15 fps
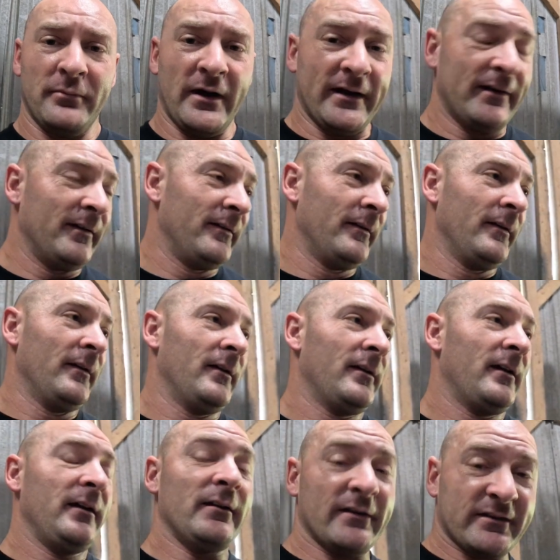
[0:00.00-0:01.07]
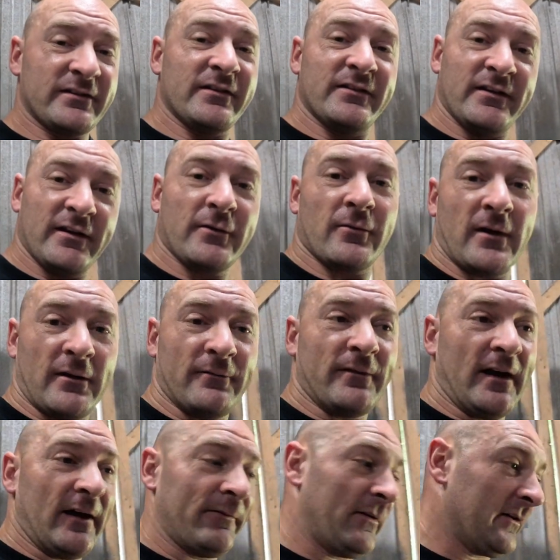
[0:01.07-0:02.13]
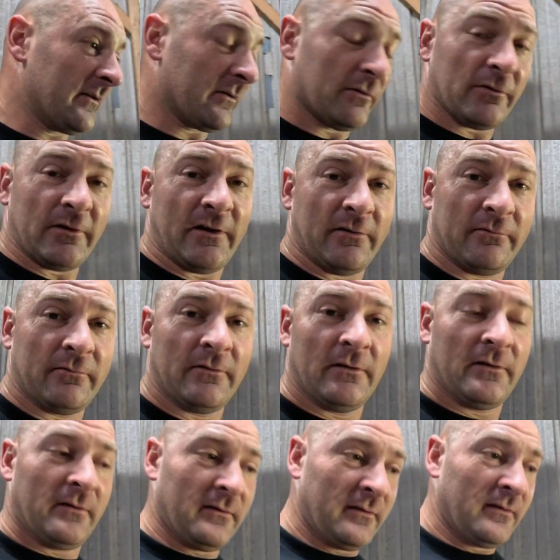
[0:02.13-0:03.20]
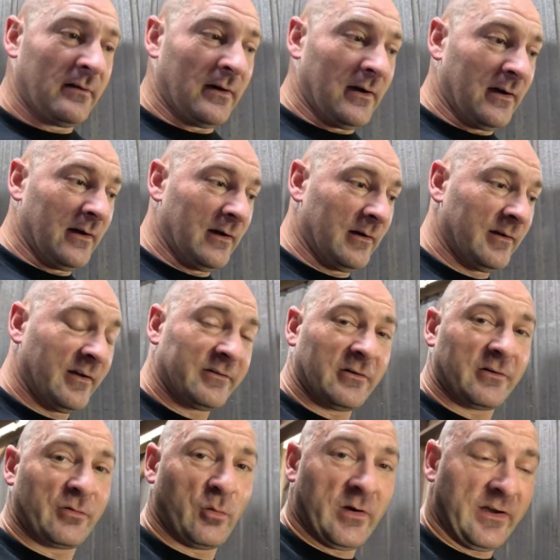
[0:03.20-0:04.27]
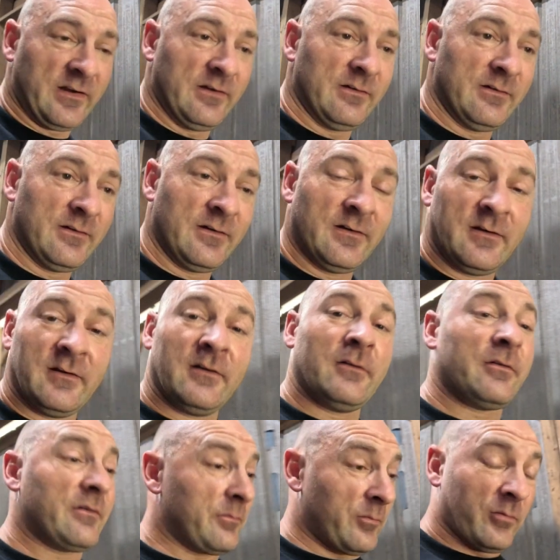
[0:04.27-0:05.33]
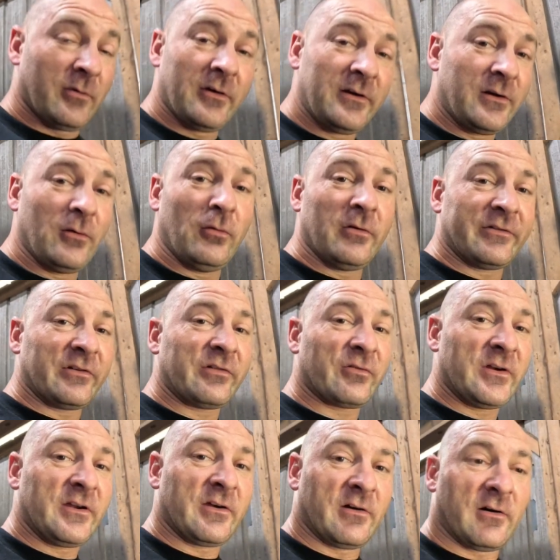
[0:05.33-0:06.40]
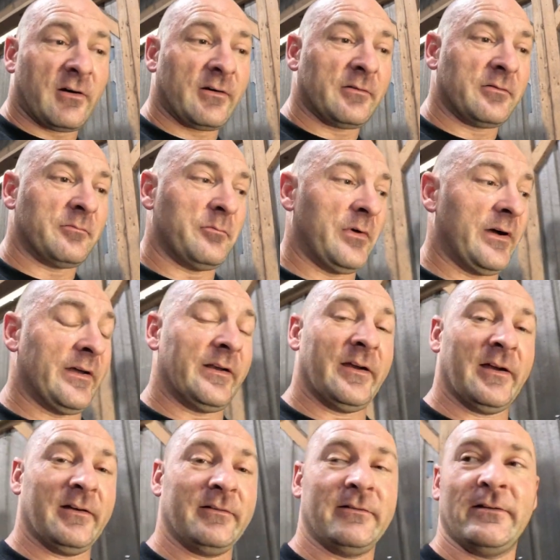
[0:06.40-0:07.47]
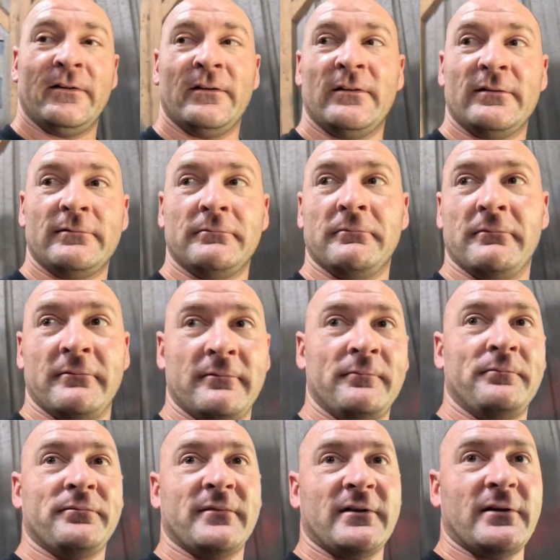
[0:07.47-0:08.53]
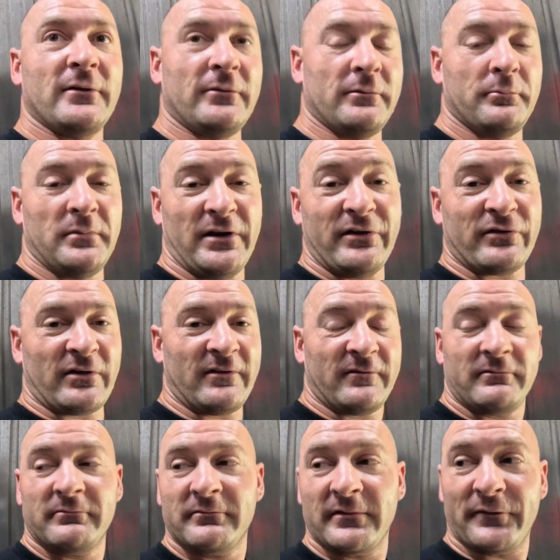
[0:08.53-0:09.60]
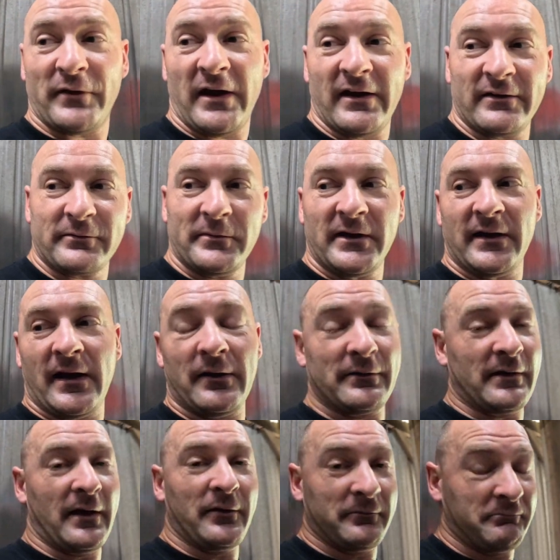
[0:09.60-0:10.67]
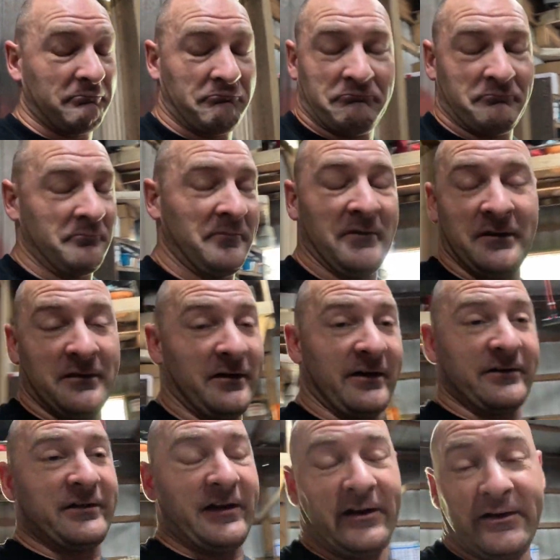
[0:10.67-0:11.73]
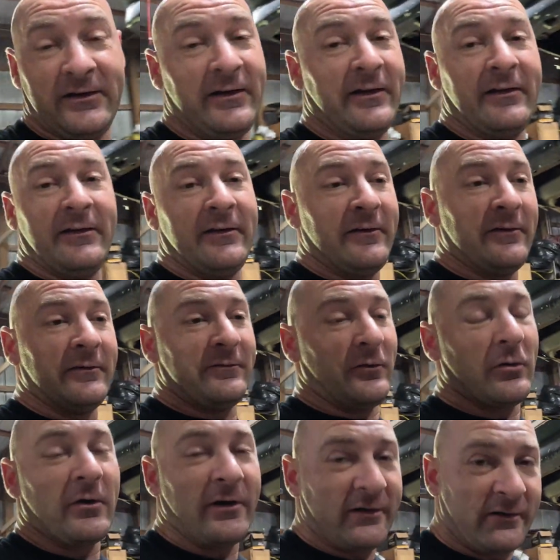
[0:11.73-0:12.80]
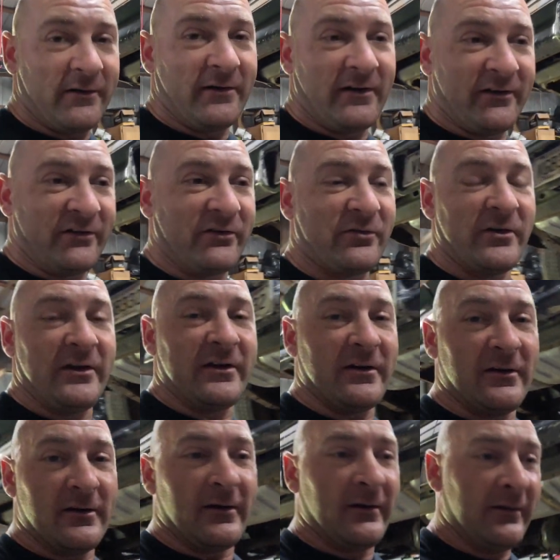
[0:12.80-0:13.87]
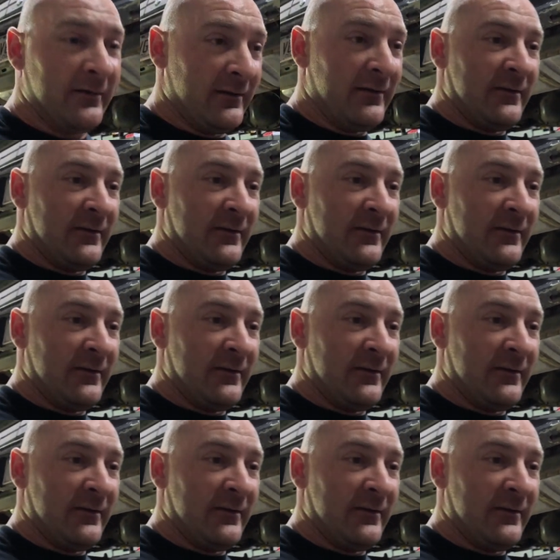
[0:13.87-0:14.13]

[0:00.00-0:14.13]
But he likes to stick around 500 on a SR20. It's pretty cool as a street car, but a little belligerent if you ask me. I would, like I said, 400 as a street car,